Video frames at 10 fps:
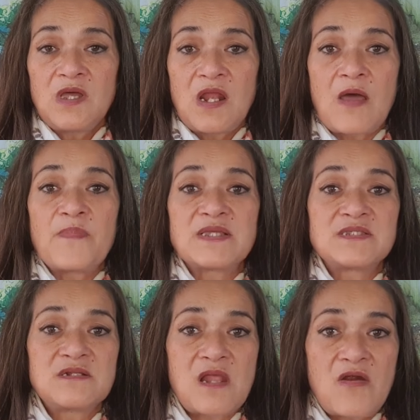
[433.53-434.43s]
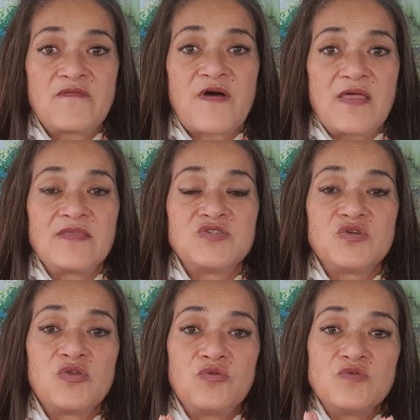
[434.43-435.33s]
and I must clarify this, you
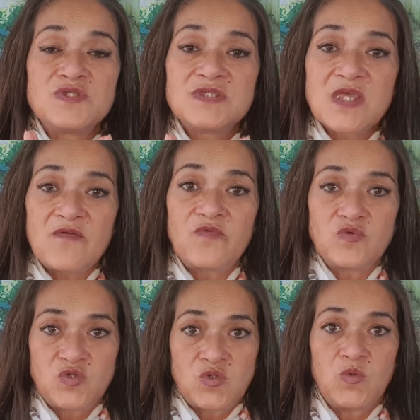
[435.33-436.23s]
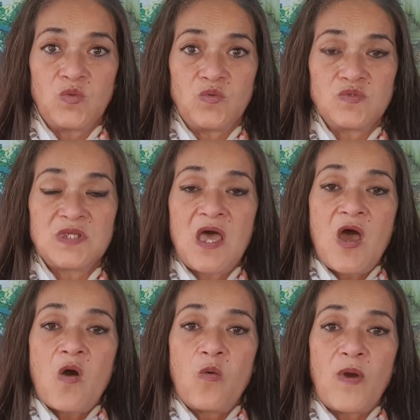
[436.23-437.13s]
can use several tools
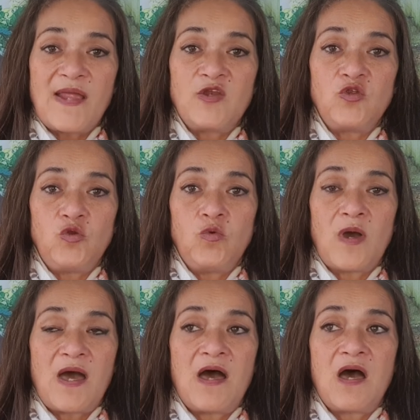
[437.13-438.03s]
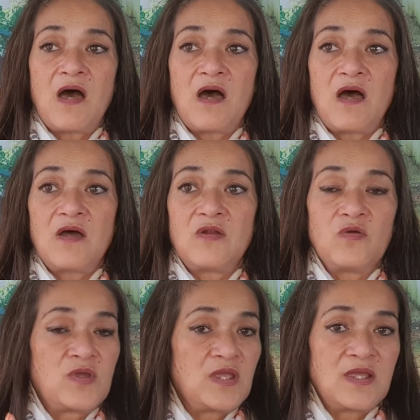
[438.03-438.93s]
when you are
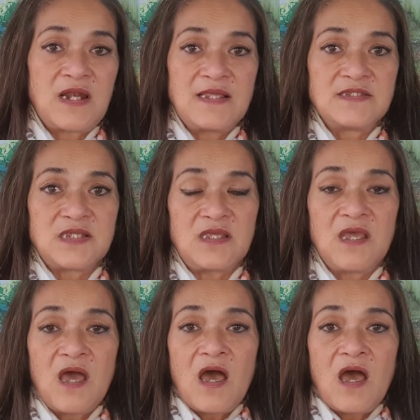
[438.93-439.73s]
looking at cleansing.